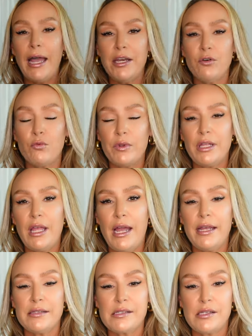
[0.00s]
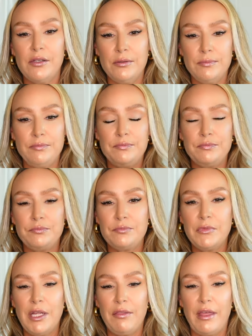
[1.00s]
I didn't realize
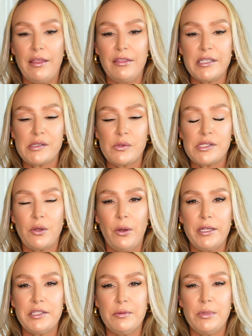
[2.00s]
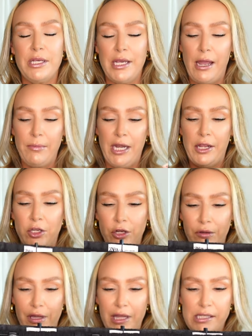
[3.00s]
that this was going to be, I mean, I
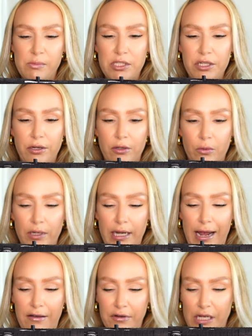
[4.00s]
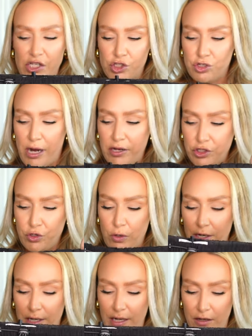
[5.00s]
knew that this material wouldn't have any stretch
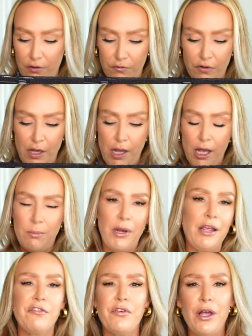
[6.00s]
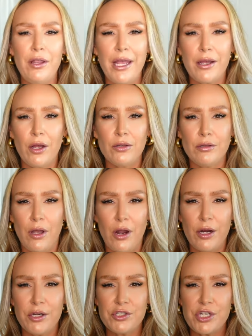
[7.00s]
or give, but I felt like a
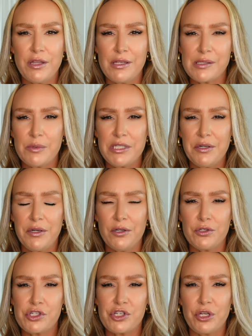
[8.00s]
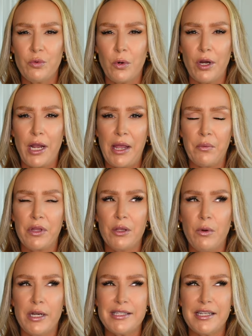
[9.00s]
large in this material should work. I really
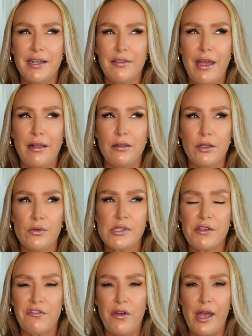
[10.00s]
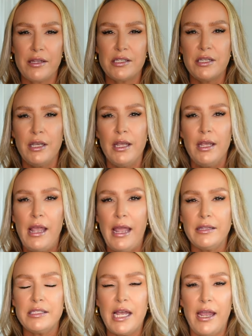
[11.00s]
wanted to get that loose effect
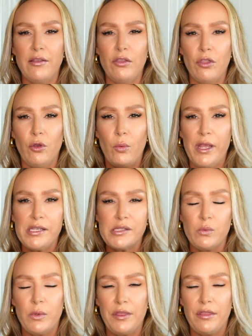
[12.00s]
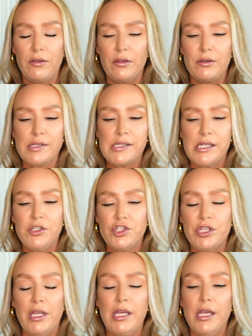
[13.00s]
and tighten the waist with the little
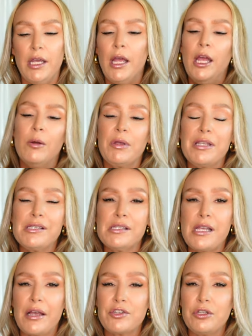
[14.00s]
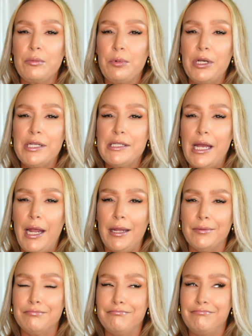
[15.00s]
cinch thingy, but this is actually pretty
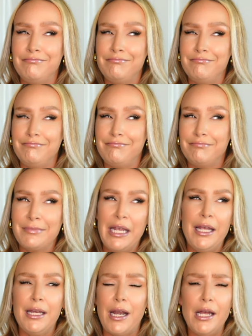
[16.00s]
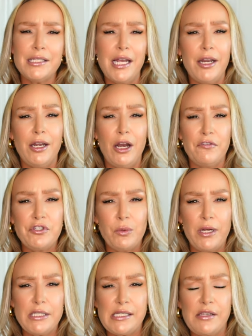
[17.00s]
tight. Not tight enough to
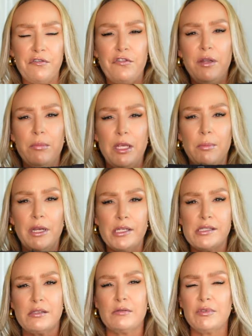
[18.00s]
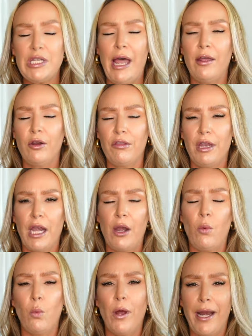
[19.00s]
where it doesn't fit me, but it's tighter than
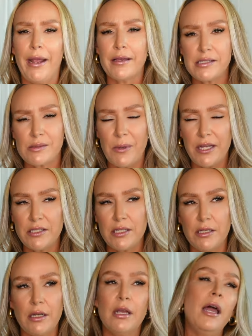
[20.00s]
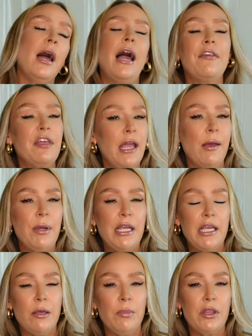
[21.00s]
what I expected. I think I'm gonna
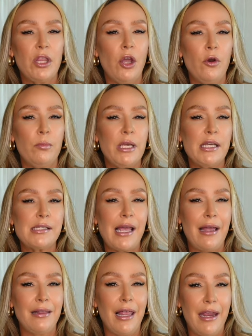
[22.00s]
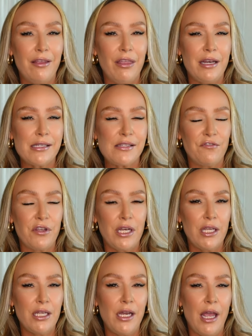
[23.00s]
keep it though, because I like that it's
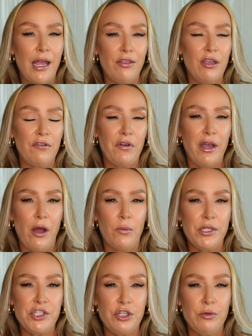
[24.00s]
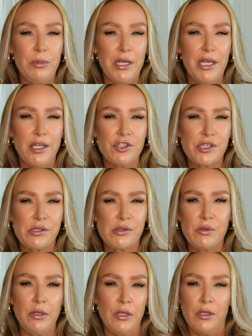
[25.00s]
fitted. I think if I got one too big, it just,